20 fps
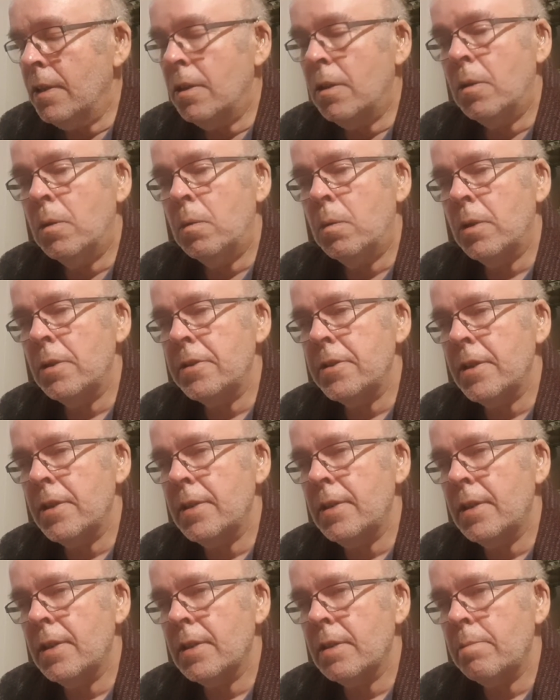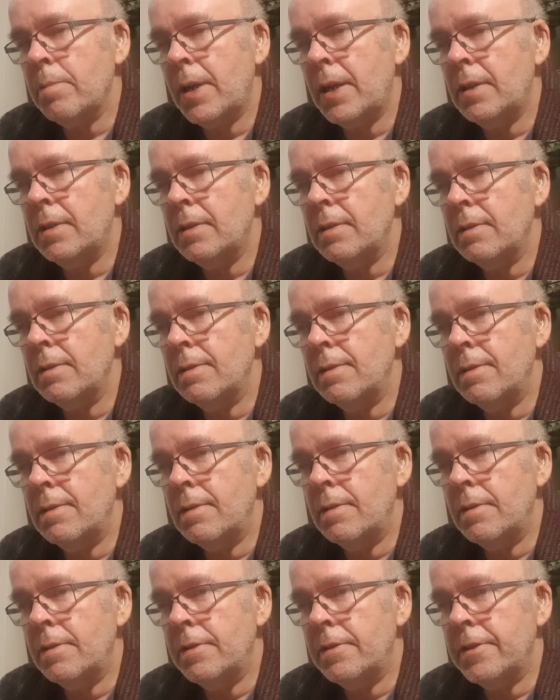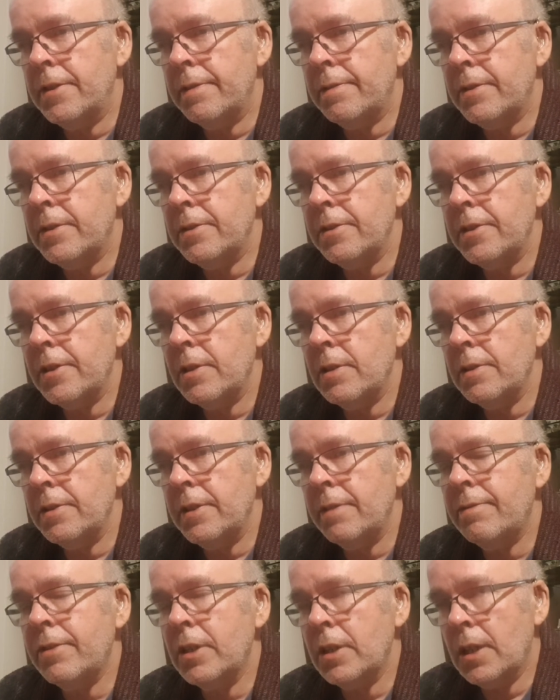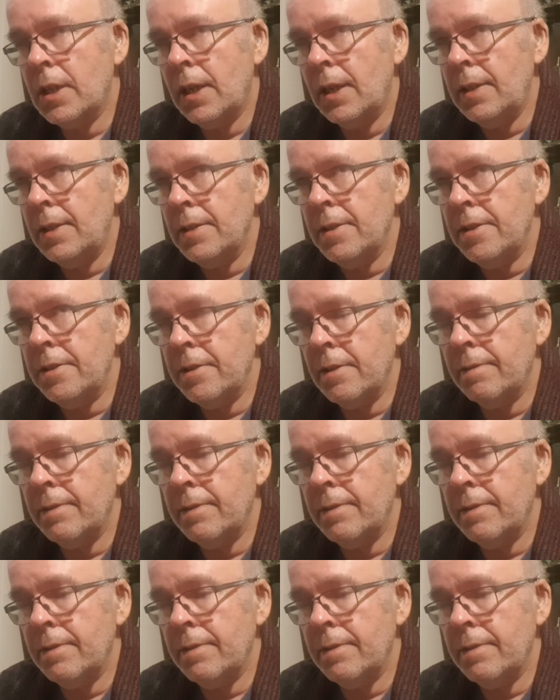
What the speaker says: what I like about different colours of